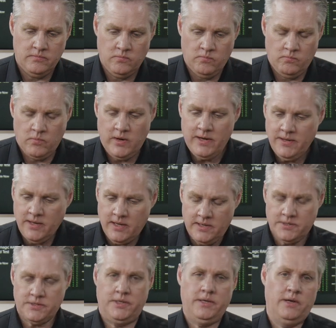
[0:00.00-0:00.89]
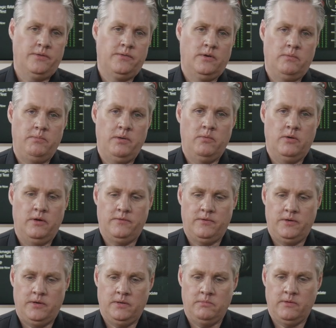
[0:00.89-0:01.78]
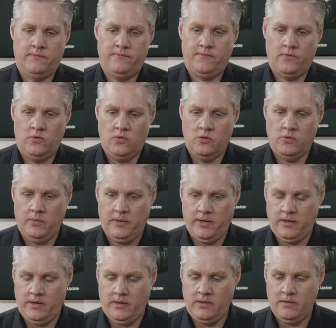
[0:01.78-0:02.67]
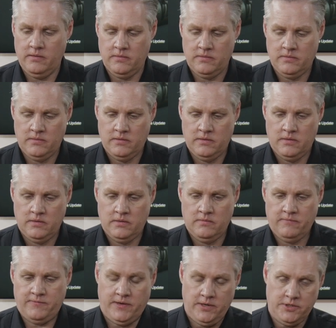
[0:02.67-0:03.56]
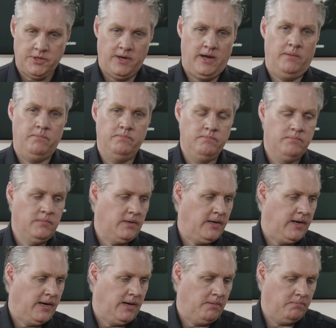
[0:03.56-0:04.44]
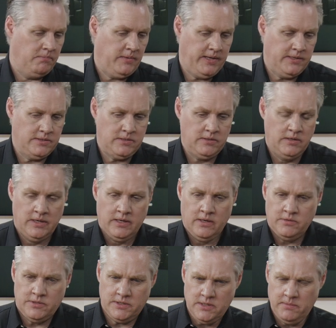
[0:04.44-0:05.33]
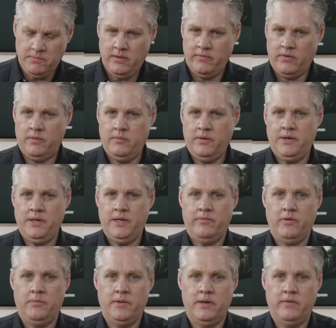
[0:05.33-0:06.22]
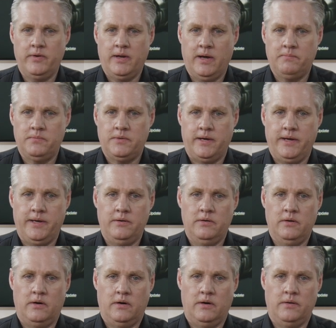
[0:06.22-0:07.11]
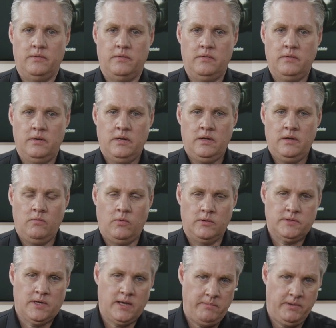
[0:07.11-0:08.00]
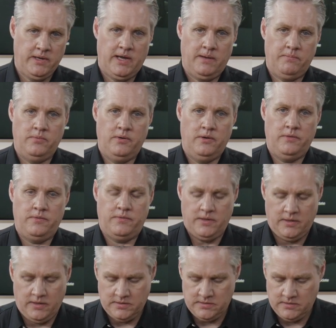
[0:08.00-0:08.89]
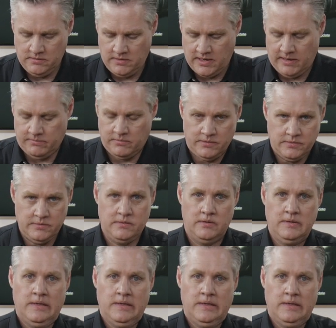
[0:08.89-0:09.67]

one last thing I thought it'd be worth doing before we finish up is Just a bit of, I wanted to give a bit of an update on what's coming up with these cameras.